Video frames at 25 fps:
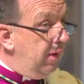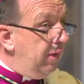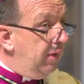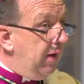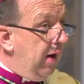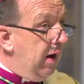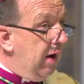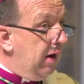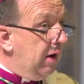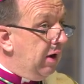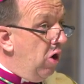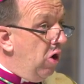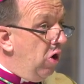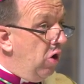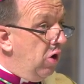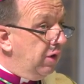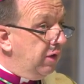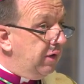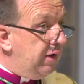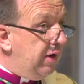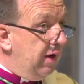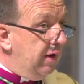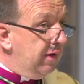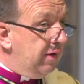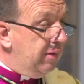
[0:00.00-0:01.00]
Their
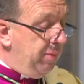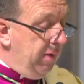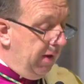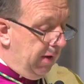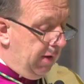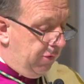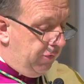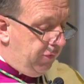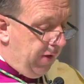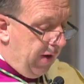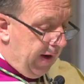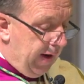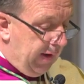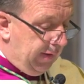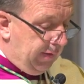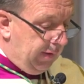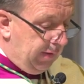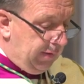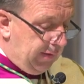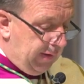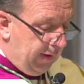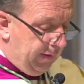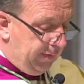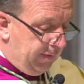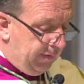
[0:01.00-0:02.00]
cause has been tried
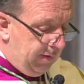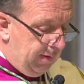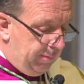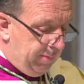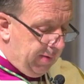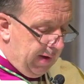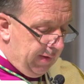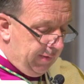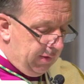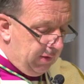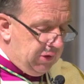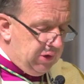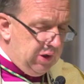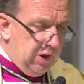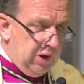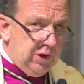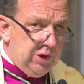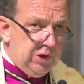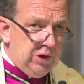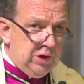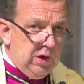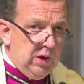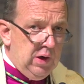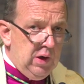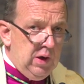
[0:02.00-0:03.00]
and tested by the
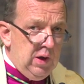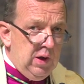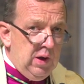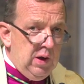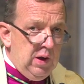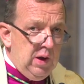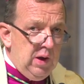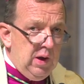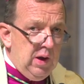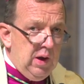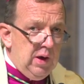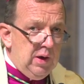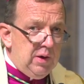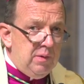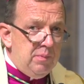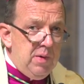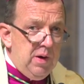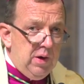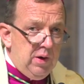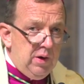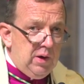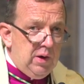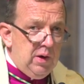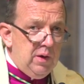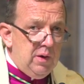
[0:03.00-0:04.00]
Church, and
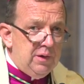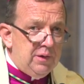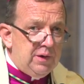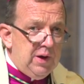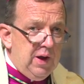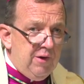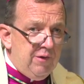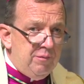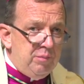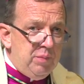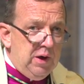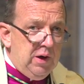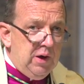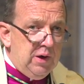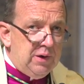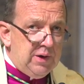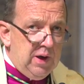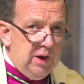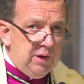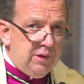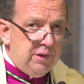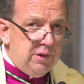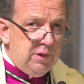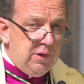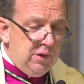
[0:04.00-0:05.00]
miracles have been
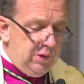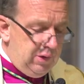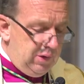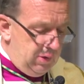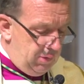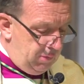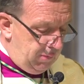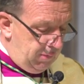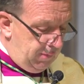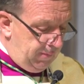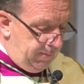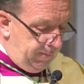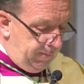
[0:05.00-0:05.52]
attested too.